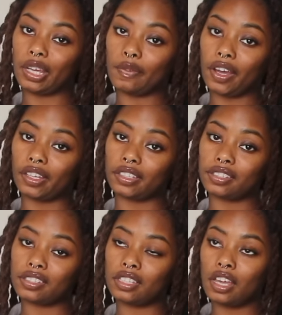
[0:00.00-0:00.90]

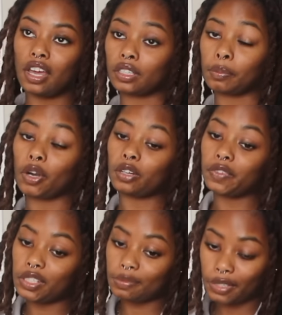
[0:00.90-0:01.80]
advice. Part of
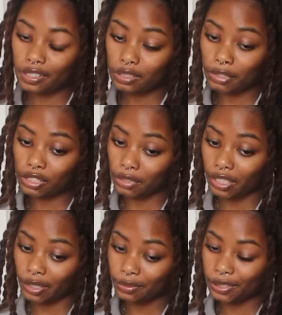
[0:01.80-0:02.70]
it is because I'm a
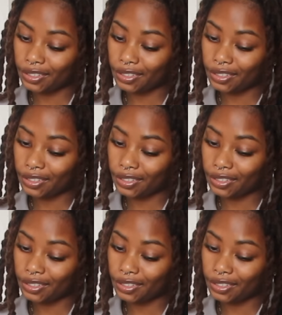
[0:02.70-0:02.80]
Gemini,